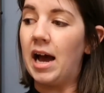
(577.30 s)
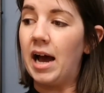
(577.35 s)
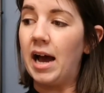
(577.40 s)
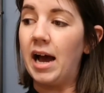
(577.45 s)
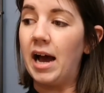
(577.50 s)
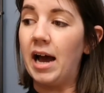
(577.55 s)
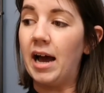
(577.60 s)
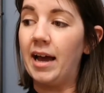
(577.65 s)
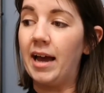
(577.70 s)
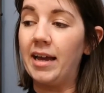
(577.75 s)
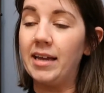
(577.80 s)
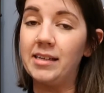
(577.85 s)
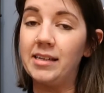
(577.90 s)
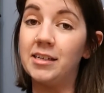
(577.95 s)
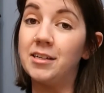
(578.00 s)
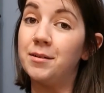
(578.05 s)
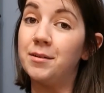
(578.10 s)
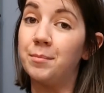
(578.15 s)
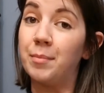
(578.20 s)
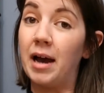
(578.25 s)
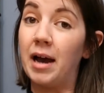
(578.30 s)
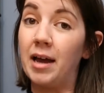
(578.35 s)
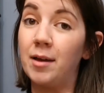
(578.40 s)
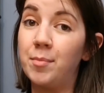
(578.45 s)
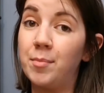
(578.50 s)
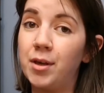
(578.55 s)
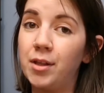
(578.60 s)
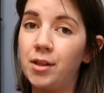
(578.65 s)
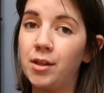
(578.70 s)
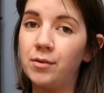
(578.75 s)
I didn't buy
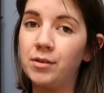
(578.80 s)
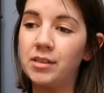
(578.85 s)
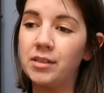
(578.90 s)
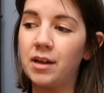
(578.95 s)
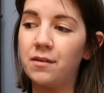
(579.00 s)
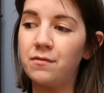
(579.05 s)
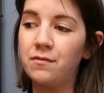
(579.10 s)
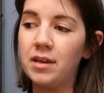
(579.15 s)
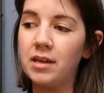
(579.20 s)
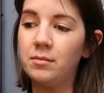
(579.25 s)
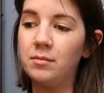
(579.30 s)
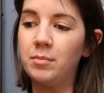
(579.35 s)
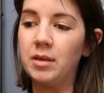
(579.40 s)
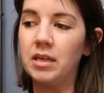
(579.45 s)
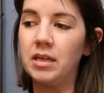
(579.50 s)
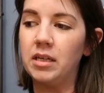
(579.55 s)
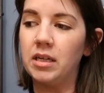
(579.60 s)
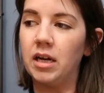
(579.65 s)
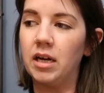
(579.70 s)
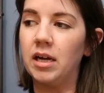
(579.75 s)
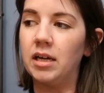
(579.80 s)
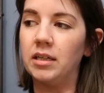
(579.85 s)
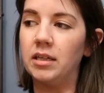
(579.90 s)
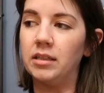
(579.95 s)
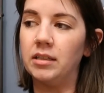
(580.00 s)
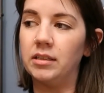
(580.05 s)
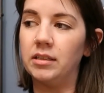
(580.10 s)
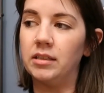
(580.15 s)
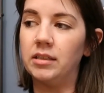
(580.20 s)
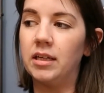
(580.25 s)
pillow stuffing
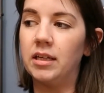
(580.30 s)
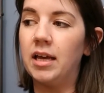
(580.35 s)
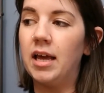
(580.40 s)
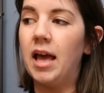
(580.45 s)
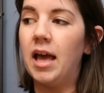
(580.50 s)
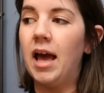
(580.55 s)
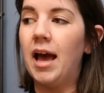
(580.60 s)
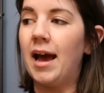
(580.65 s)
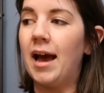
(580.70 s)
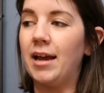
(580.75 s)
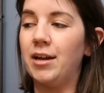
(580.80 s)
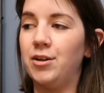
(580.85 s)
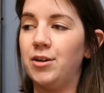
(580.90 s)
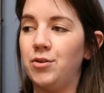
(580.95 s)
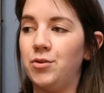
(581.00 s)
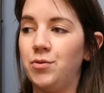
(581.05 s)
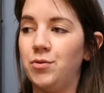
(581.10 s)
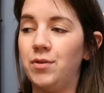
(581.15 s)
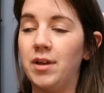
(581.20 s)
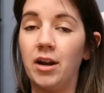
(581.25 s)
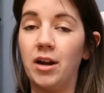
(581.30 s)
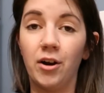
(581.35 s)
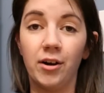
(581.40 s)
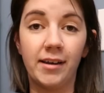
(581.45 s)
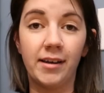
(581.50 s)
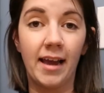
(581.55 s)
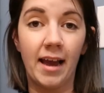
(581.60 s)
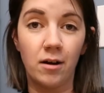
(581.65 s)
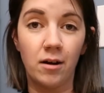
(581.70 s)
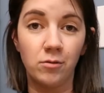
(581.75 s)
because I knew that our
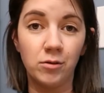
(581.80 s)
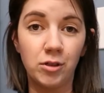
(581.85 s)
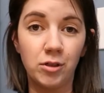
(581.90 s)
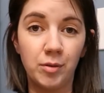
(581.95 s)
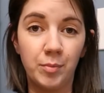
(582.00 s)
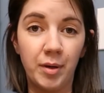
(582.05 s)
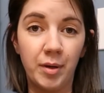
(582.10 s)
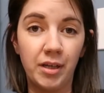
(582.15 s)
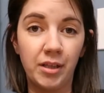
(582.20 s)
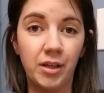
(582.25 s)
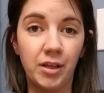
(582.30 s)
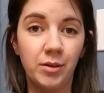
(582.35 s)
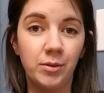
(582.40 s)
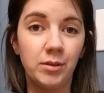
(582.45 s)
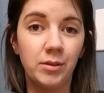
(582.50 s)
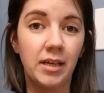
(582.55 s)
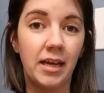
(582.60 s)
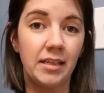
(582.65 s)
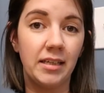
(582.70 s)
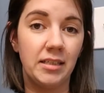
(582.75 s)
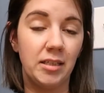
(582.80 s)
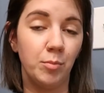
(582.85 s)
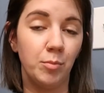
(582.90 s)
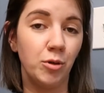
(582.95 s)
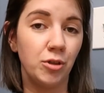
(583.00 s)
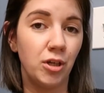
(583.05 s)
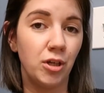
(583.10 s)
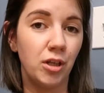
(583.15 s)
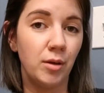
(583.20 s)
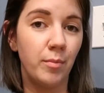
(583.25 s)
couch pillows had
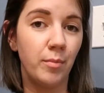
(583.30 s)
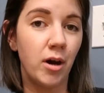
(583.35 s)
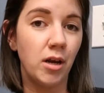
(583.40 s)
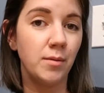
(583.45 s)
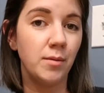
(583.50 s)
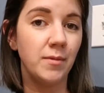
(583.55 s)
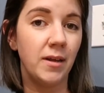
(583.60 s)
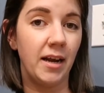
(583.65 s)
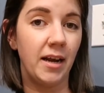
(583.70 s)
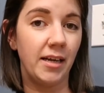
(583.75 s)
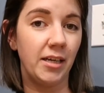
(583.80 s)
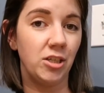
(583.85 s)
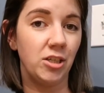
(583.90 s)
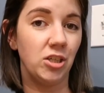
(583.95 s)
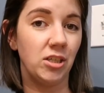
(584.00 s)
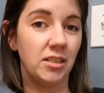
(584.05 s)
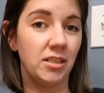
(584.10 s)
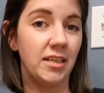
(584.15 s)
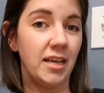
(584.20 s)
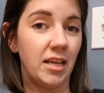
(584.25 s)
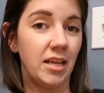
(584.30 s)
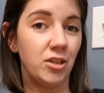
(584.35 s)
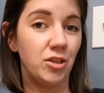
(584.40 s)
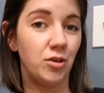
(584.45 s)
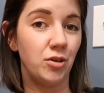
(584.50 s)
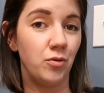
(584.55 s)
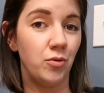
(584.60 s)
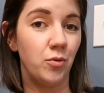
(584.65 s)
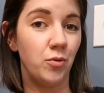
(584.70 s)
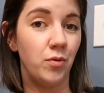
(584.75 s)
zippers on the bottom that I could just get
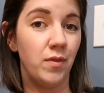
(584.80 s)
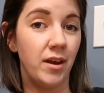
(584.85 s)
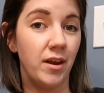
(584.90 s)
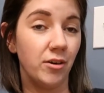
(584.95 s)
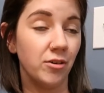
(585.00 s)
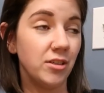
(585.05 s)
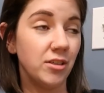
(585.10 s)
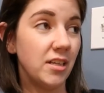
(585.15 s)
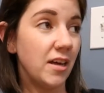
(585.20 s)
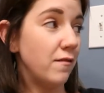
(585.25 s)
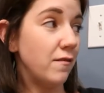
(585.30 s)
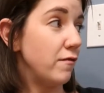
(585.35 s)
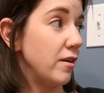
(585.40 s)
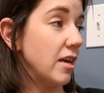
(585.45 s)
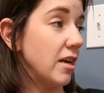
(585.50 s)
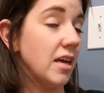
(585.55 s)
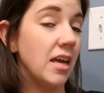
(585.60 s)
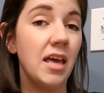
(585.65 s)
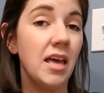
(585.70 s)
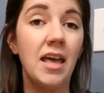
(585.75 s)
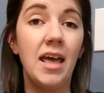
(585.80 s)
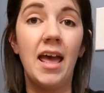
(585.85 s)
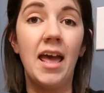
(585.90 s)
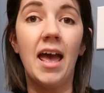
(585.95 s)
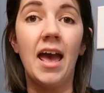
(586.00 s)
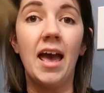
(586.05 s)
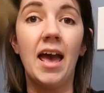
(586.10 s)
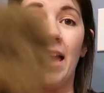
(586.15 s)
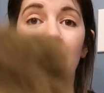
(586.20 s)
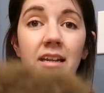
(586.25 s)
to their stuffing,
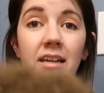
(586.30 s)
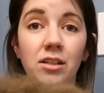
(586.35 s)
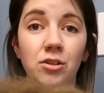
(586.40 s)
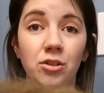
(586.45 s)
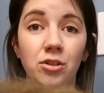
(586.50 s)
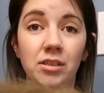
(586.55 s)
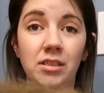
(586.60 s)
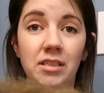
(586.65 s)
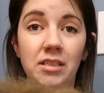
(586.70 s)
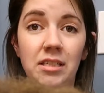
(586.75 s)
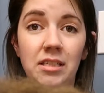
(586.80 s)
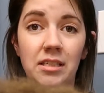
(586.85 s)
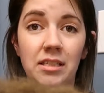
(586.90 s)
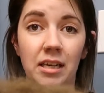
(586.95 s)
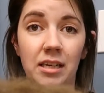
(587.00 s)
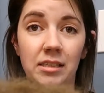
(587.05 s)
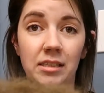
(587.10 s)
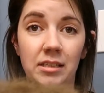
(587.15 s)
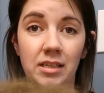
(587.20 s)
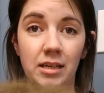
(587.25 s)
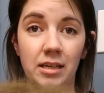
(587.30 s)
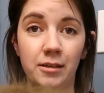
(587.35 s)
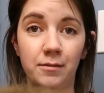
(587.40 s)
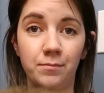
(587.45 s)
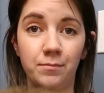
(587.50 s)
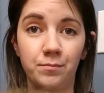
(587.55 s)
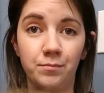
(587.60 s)
and it looks disgusting.